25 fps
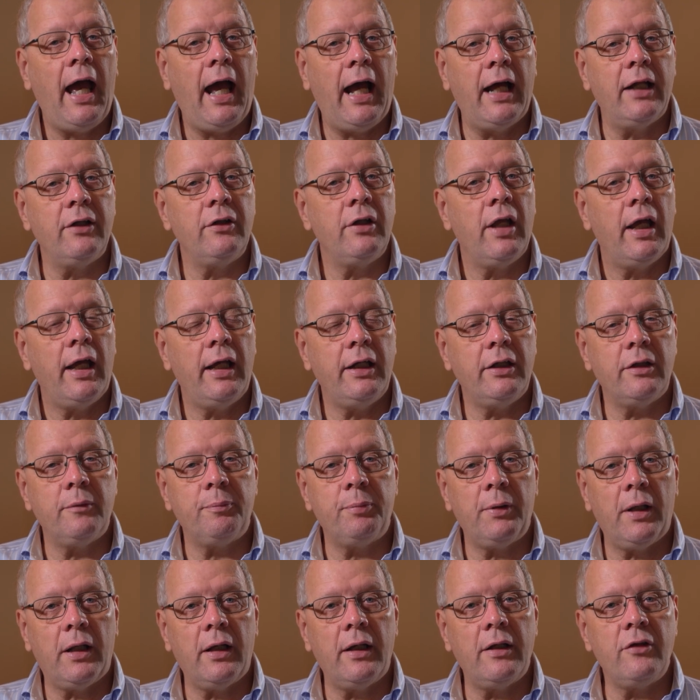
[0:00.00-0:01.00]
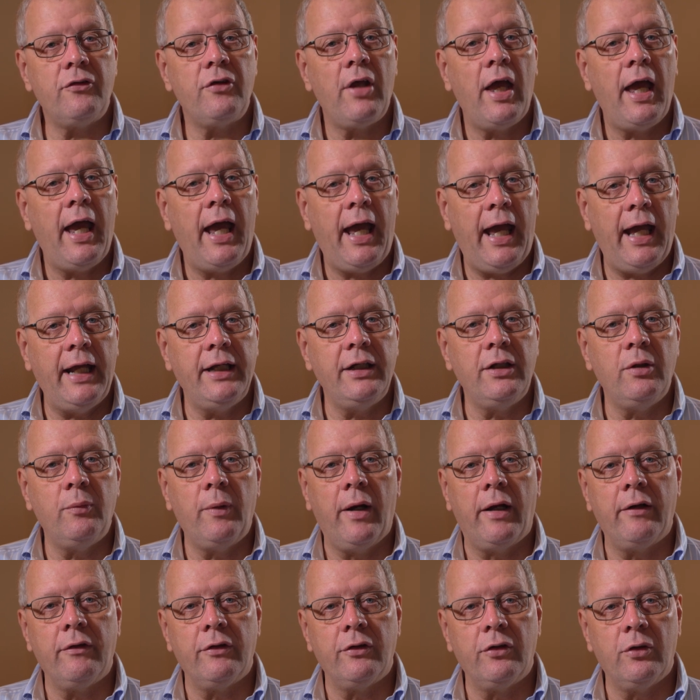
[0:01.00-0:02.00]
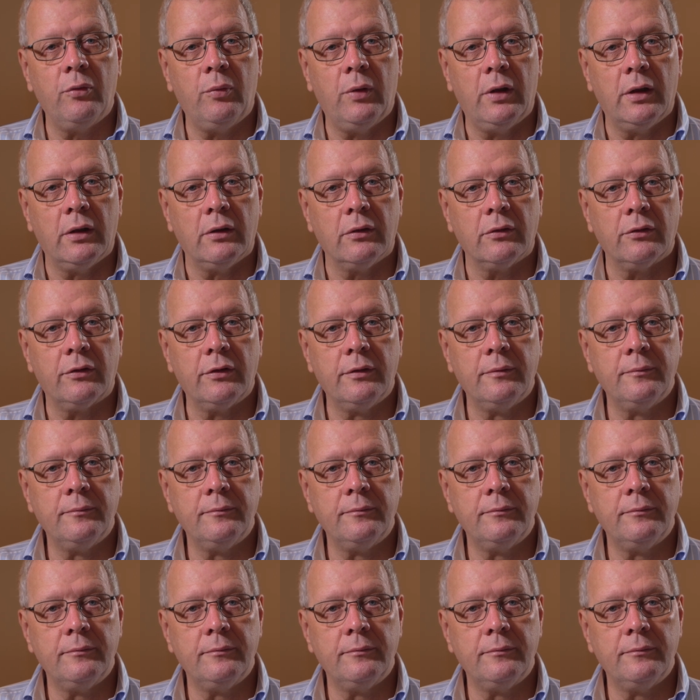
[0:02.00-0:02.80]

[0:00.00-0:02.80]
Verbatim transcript: and it applies anywhere in the world.